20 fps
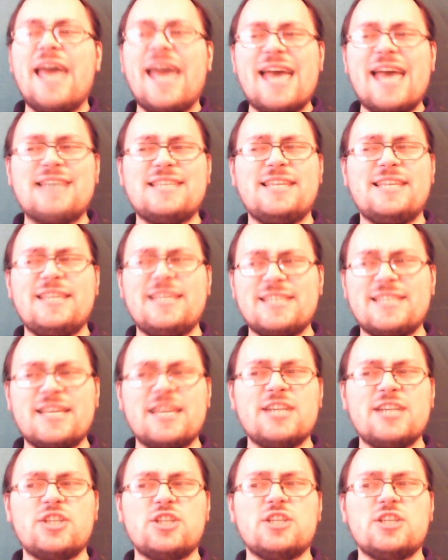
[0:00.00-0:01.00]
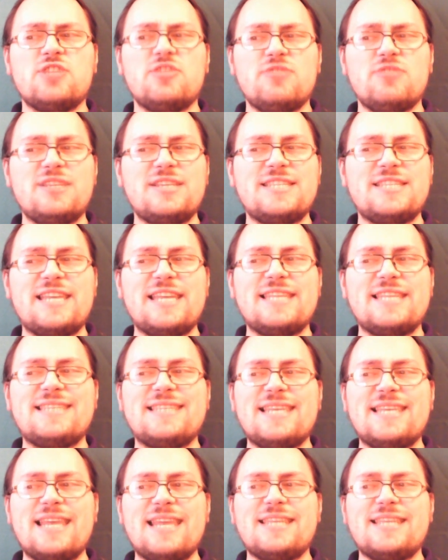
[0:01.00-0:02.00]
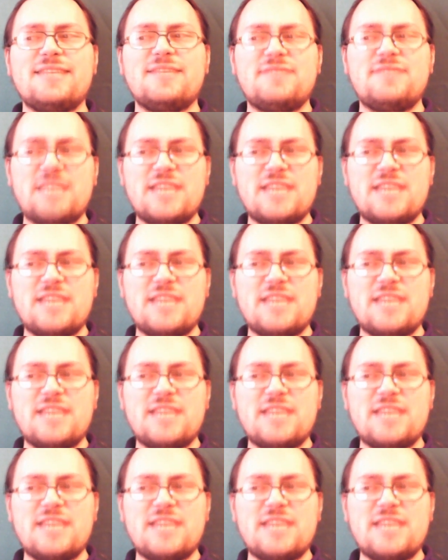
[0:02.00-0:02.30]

as the discussion to extend selective